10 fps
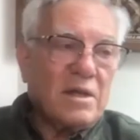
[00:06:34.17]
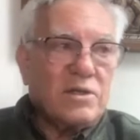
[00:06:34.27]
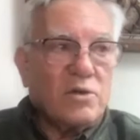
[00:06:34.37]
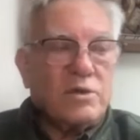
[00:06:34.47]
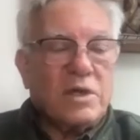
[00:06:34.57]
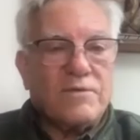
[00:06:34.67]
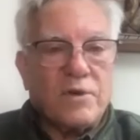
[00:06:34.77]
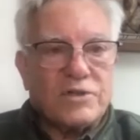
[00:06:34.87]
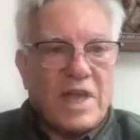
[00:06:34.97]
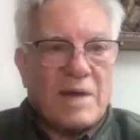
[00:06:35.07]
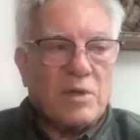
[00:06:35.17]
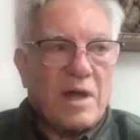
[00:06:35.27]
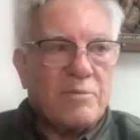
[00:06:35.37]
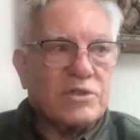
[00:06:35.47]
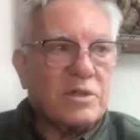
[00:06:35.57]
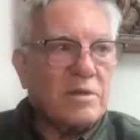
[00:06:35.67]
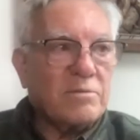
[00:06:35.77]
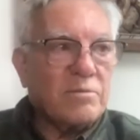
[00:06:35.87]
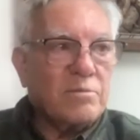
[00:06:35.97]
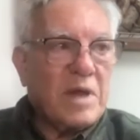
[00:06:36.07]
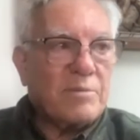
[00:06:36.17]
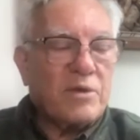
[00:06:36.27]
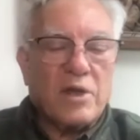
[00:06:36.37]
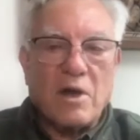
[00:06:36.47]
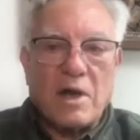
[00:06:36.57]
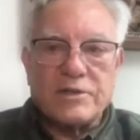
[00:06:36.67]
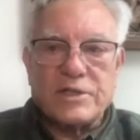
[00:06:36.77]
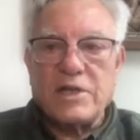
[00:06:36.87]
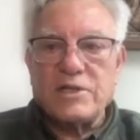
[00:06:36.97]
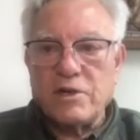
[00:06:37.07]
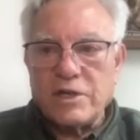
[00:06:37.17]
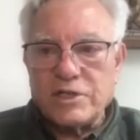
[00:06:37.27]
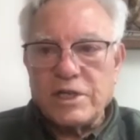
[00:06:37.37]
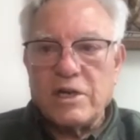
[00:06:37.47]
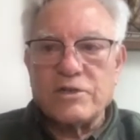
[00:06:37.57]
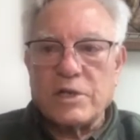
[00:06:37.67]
union, for example, I was a member of the stationary engineers